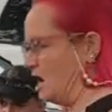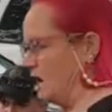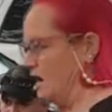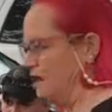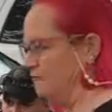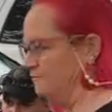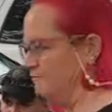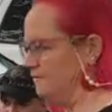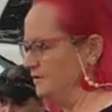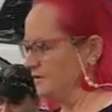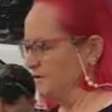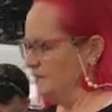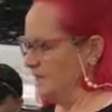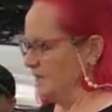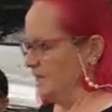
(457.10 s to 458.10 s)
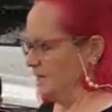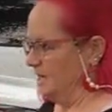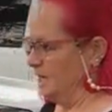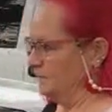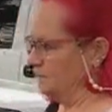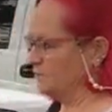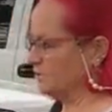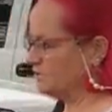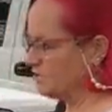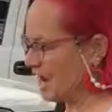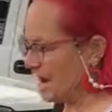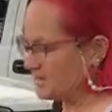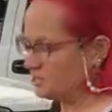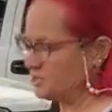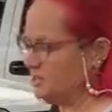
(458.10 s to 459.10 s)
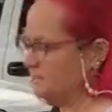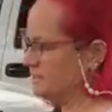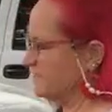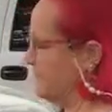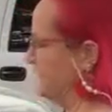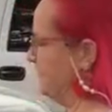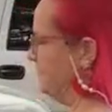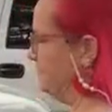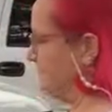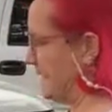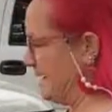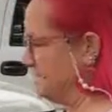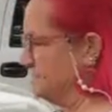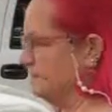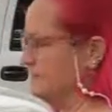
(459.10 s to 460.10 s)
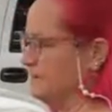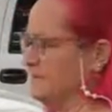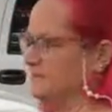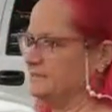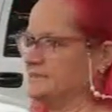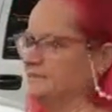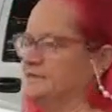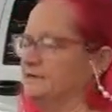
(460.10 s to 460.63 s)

of rejection and abandonment